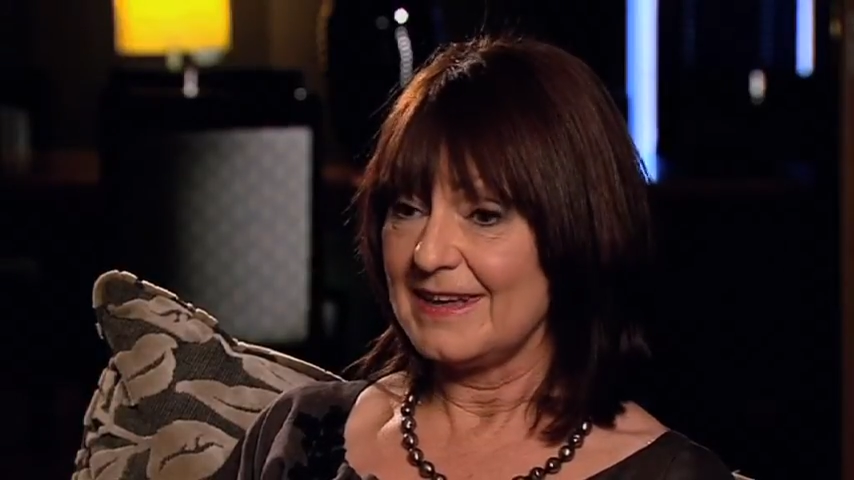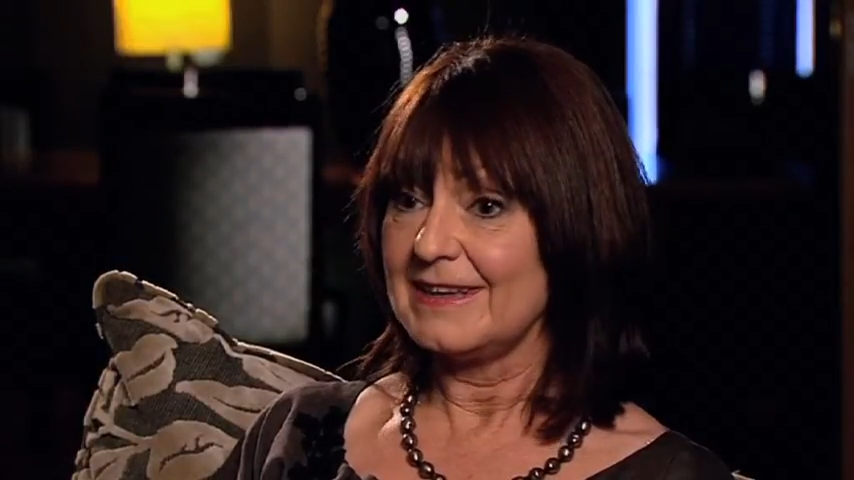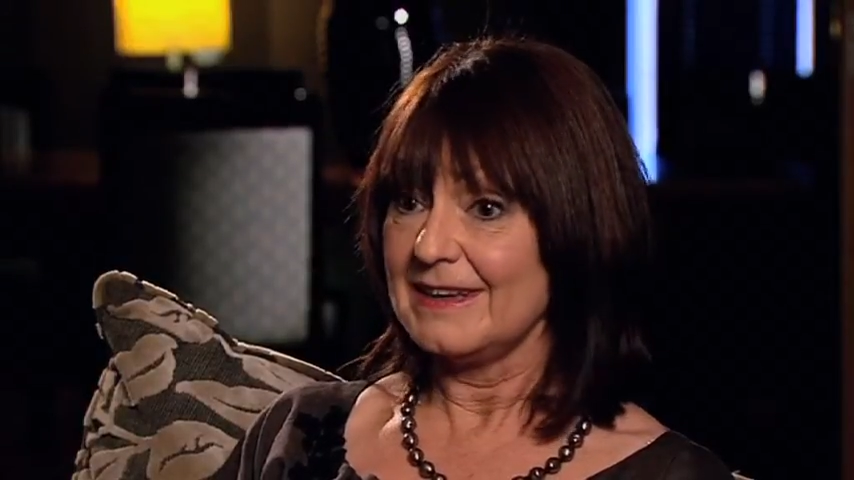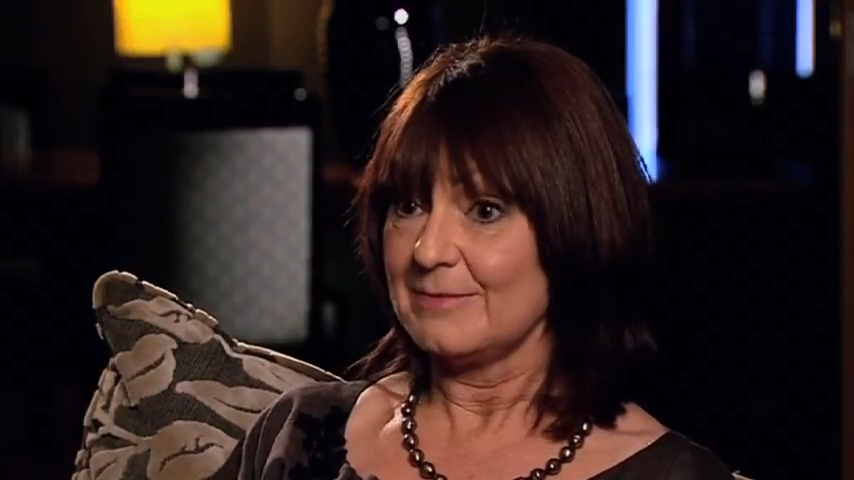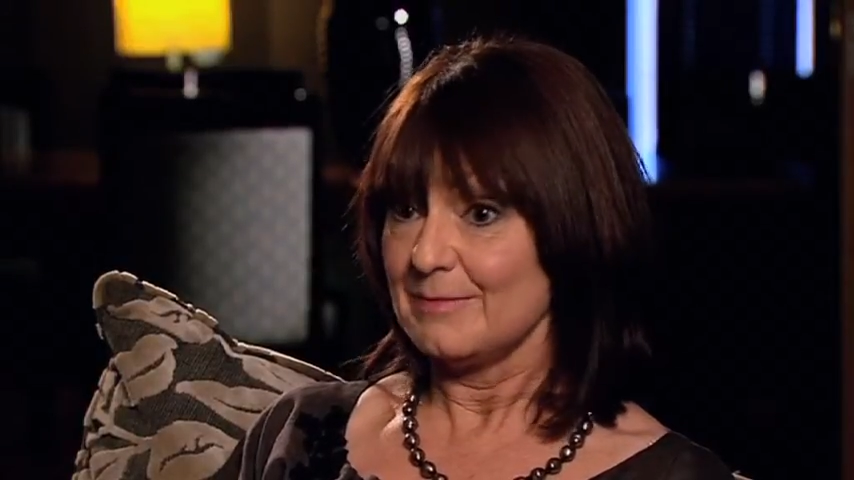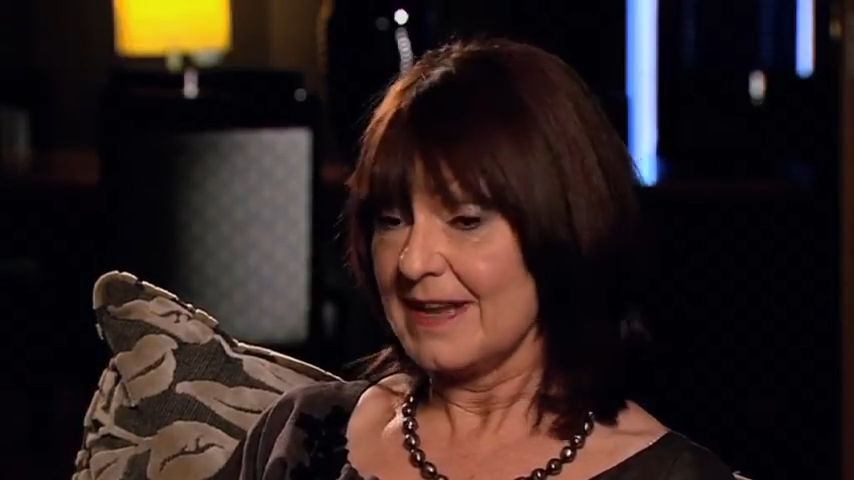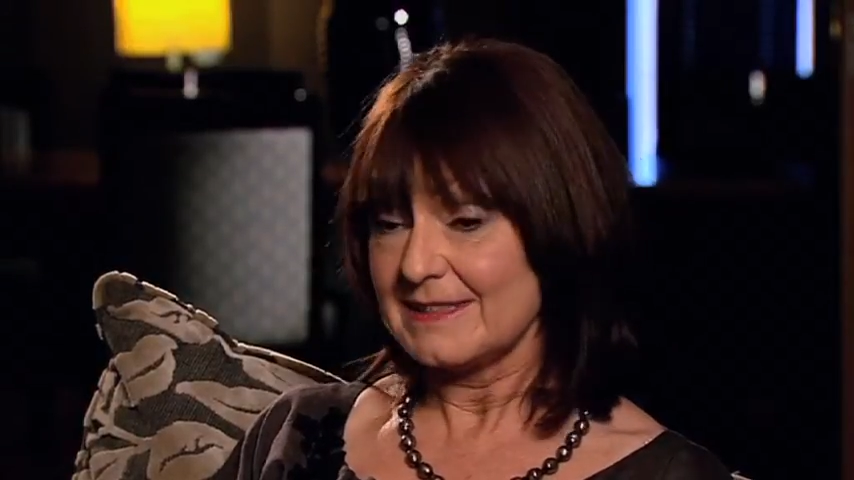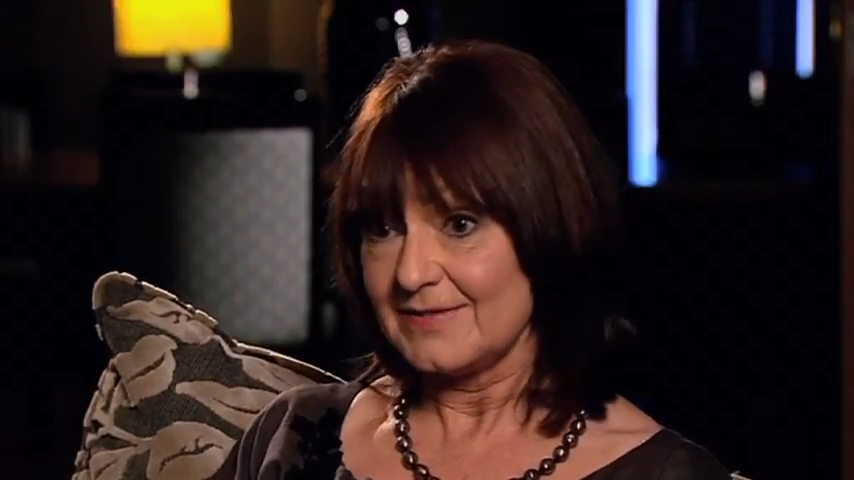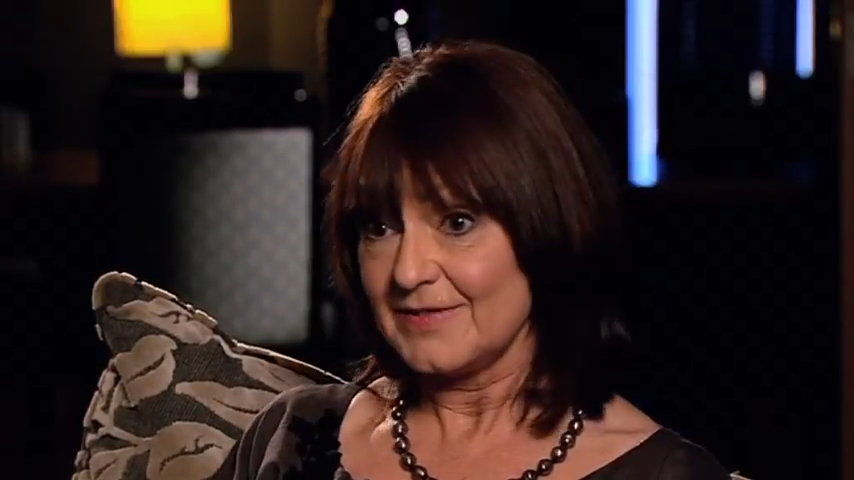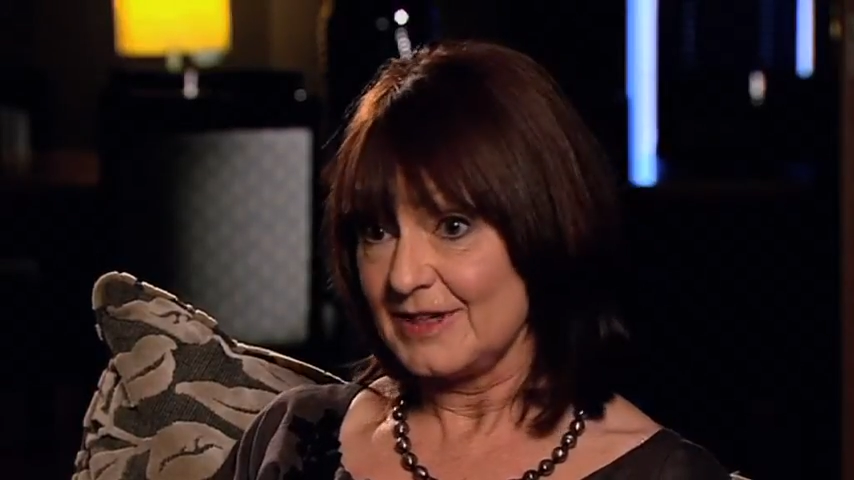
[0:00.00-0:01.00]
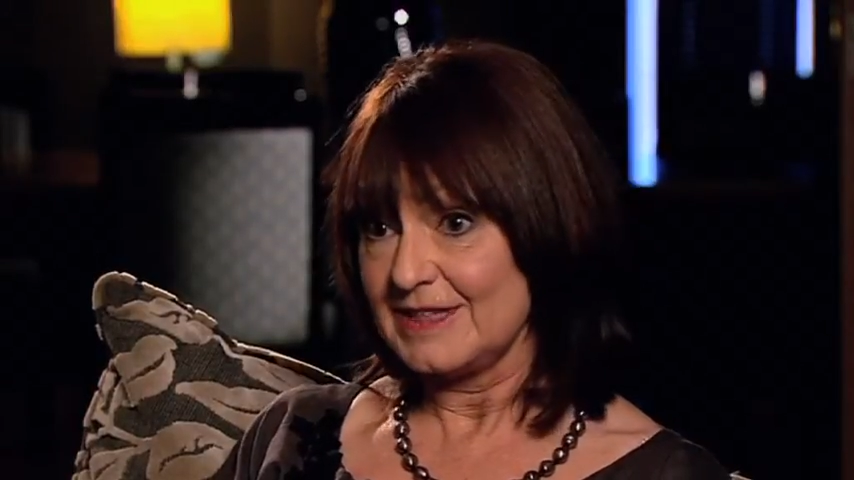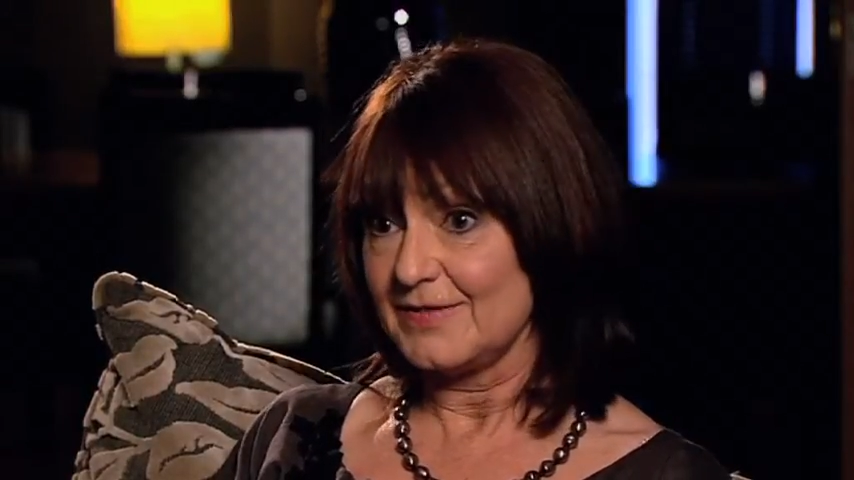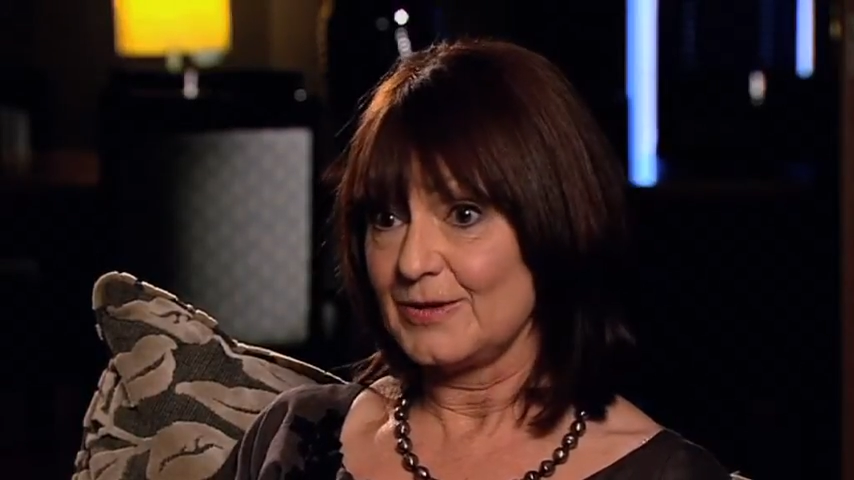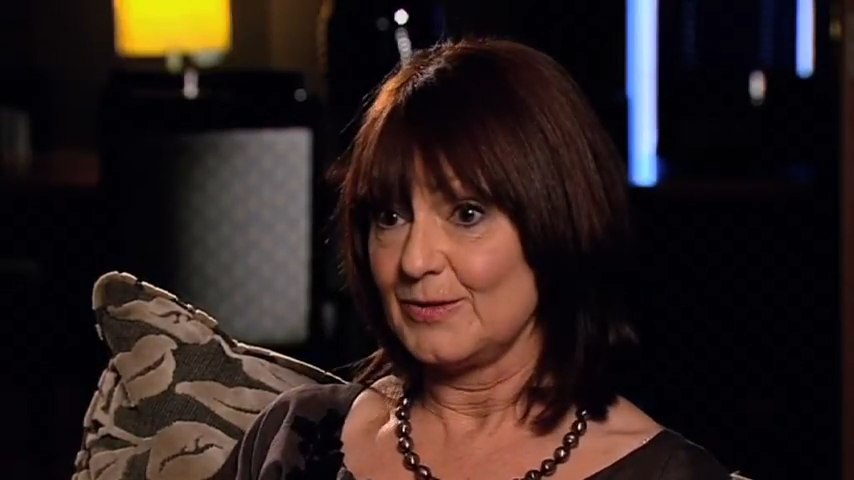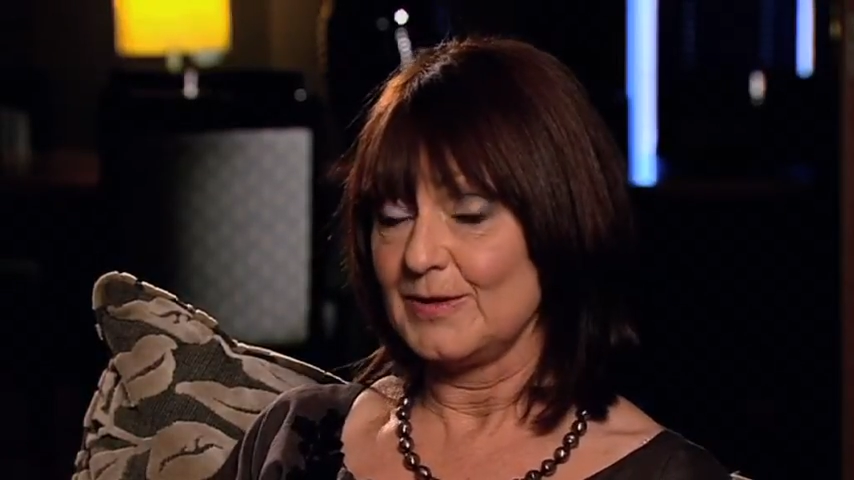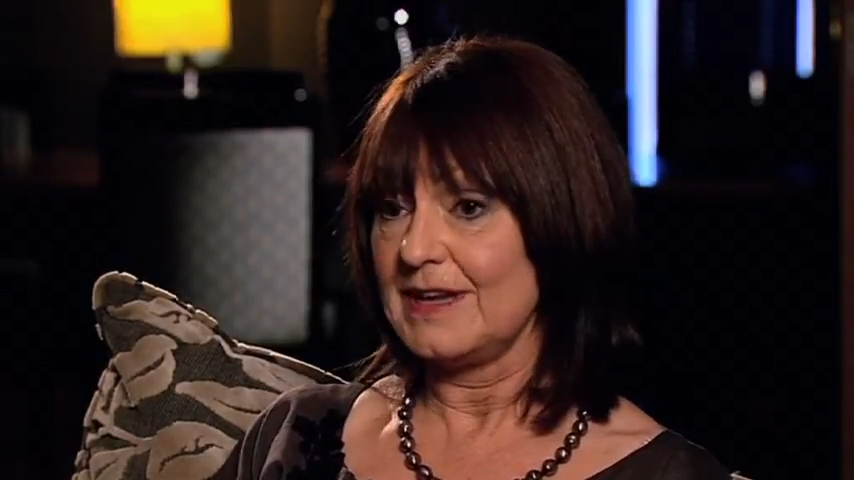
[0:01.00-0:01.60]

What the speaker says: it makes it very difficult.